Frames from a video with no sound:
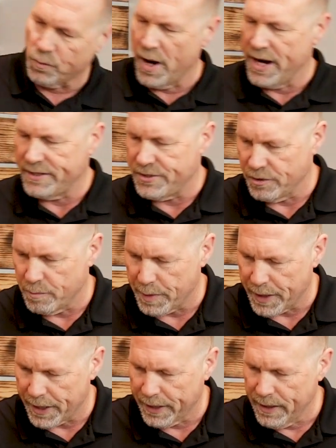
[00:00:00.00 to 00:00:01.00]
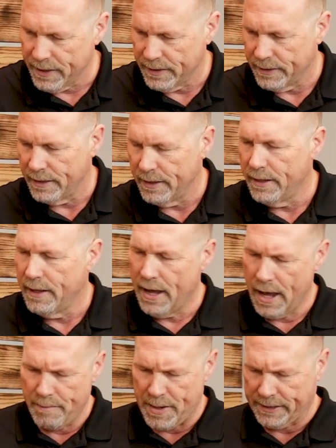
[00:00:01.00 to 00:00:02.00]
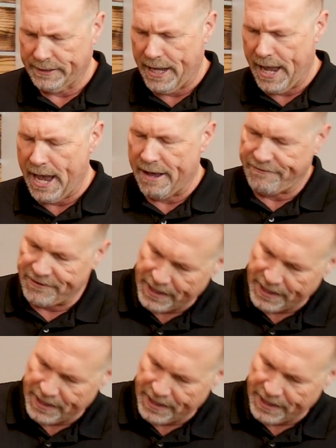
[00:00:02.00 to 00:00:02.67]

way too big. How about the 1/2